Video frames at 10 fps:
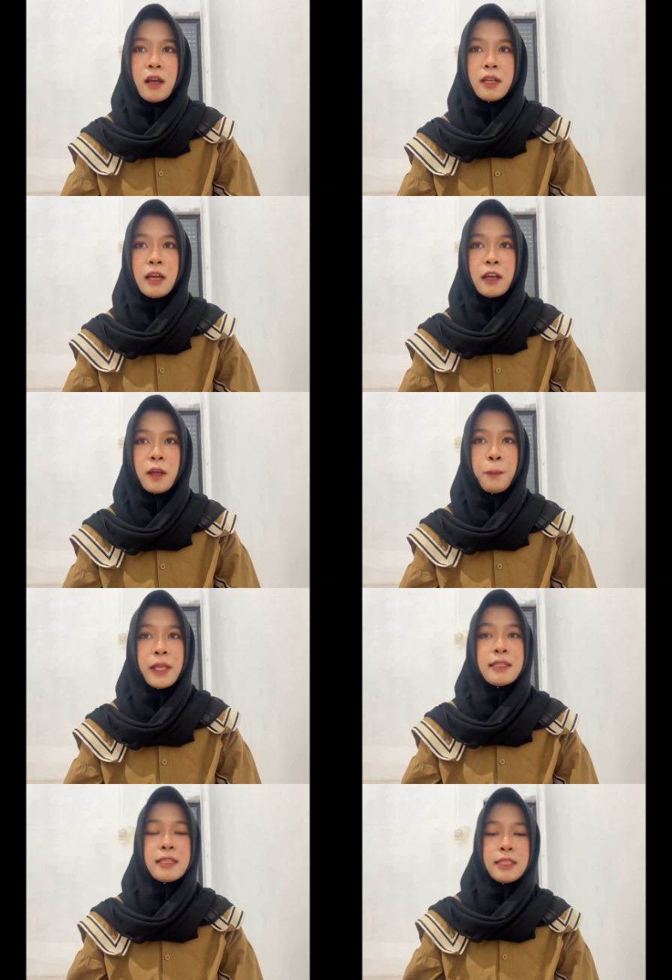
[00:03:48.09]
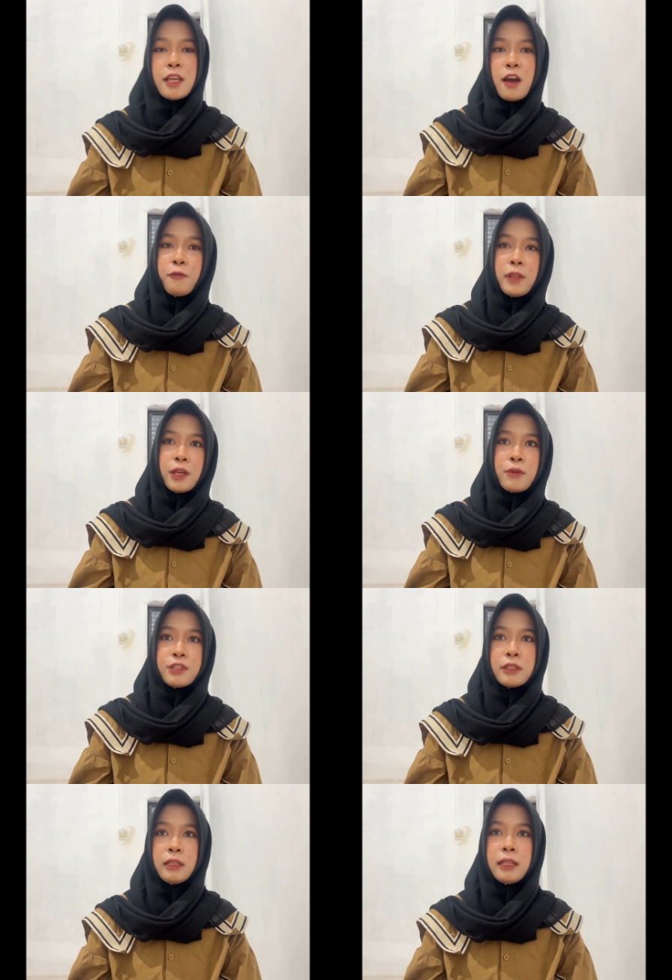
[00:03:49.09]
the complexity of
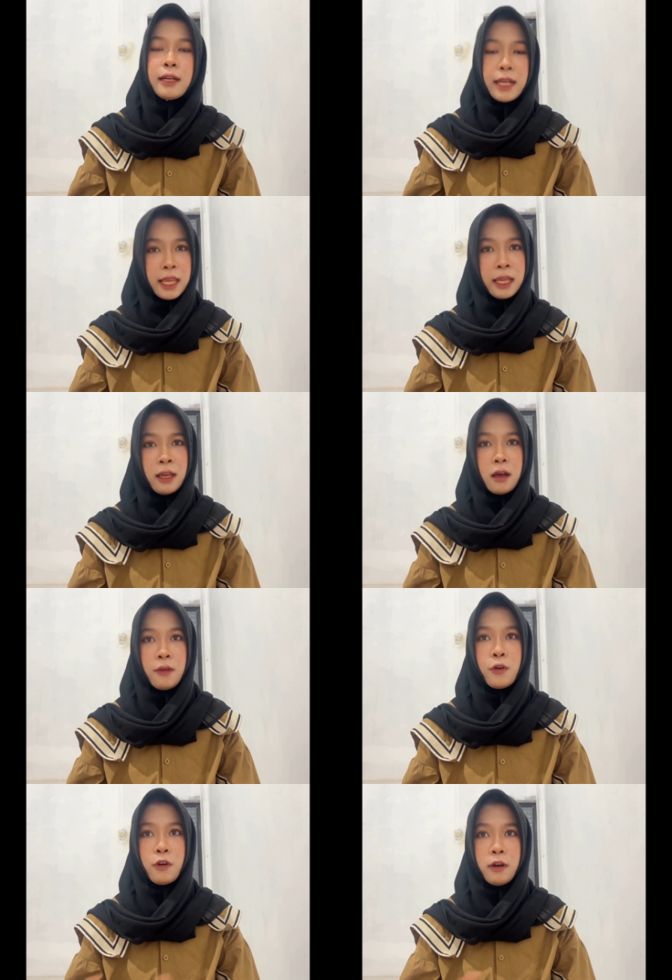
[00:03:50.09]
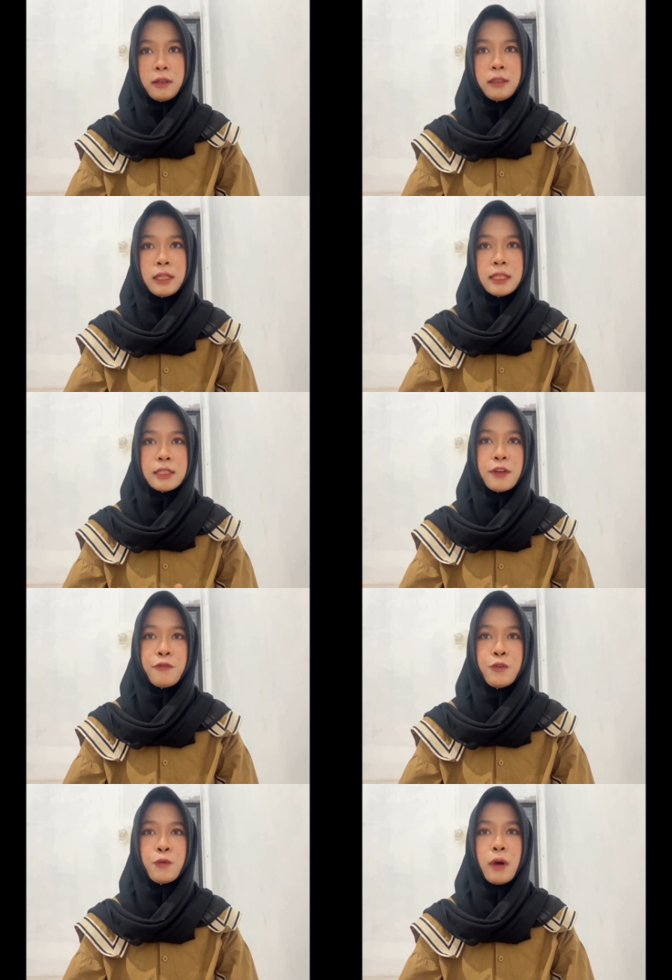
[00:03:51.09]
language learning. Overall,
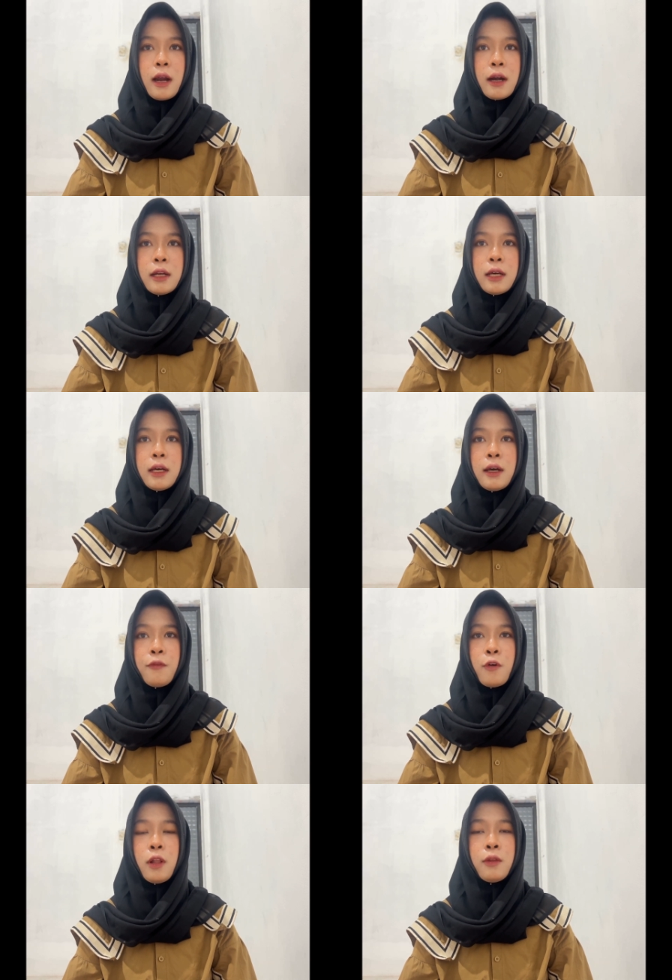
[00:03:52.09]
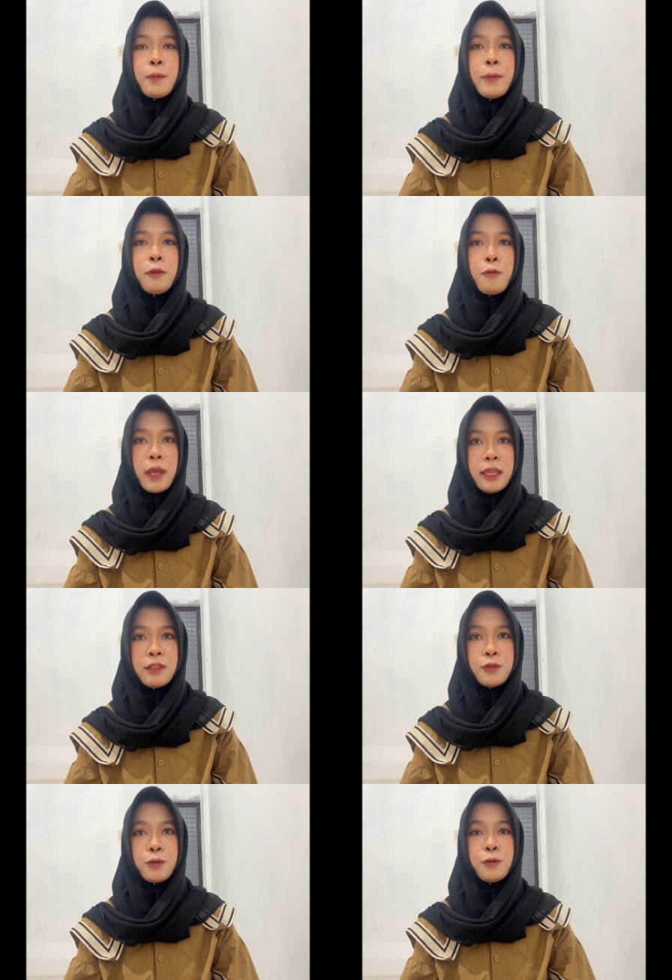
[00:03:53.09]
interviews are a valuable way
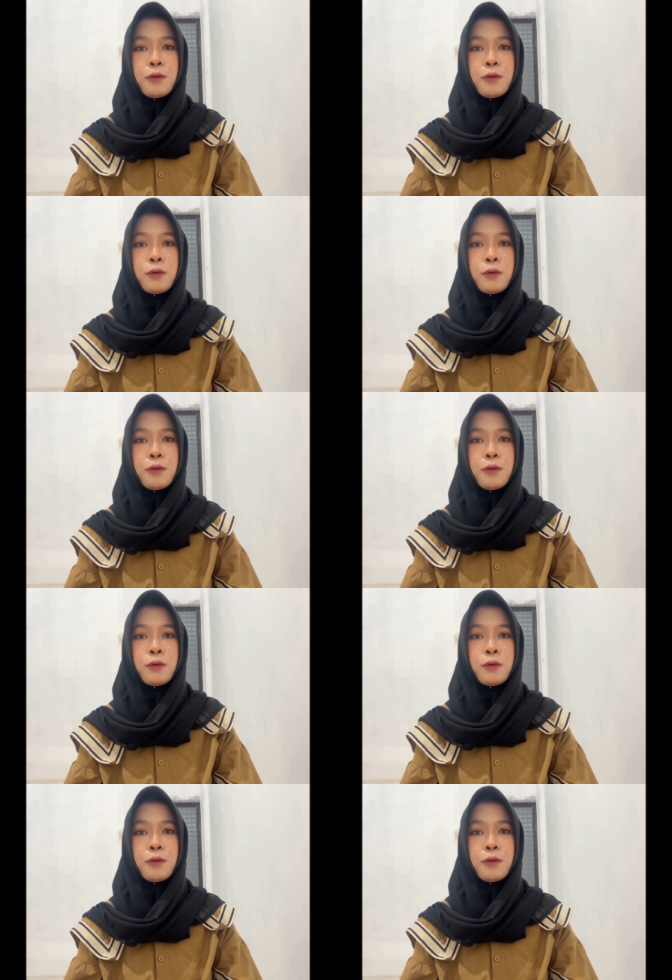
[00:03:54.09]
to